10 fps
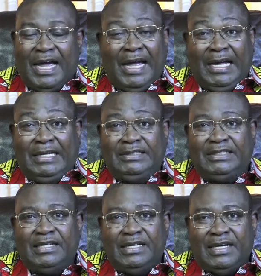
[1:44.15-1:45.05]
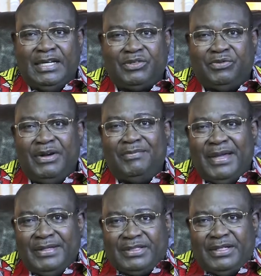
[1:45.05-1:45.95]
and his
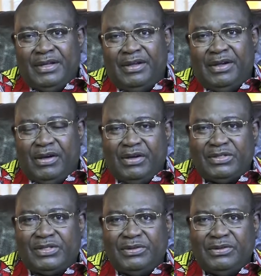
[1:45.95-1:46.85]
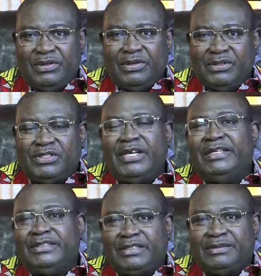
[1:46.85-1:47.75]
raiment also
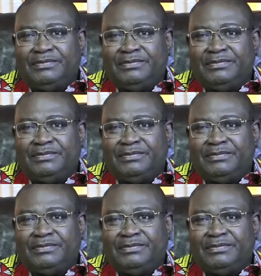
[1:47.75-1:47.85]
changed.